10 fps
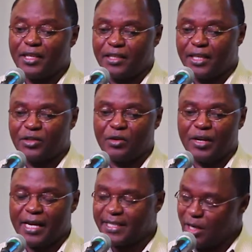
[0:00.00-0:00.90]

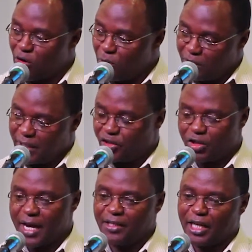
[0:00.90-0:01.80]
orientation as the Coptic
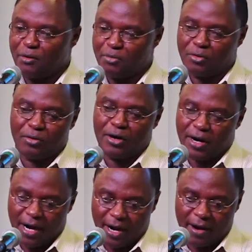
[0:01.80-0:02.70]
Church and
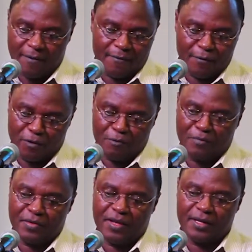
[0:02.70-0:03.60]
broke uh,
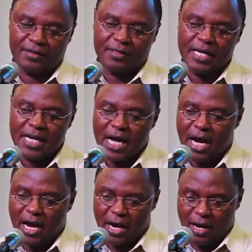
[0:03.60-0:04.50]
from this
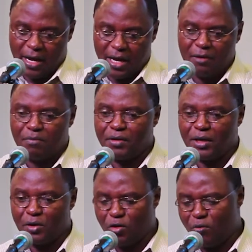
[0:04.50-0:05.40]
uh,
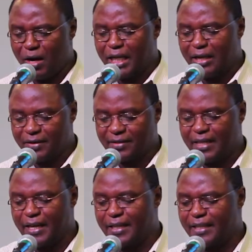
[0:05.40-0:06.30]
imperial Roman
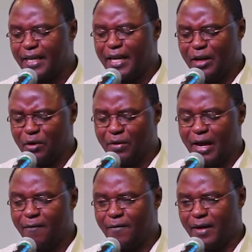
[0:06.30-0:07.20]
Christianity in North
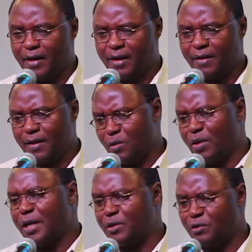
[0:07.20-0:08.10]
Africa. They
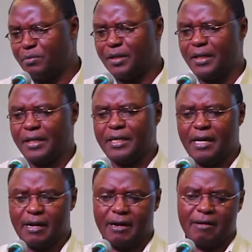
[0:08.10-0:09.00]
wanted to be
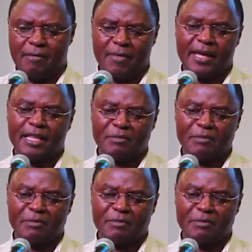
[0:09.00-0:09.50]
uh, by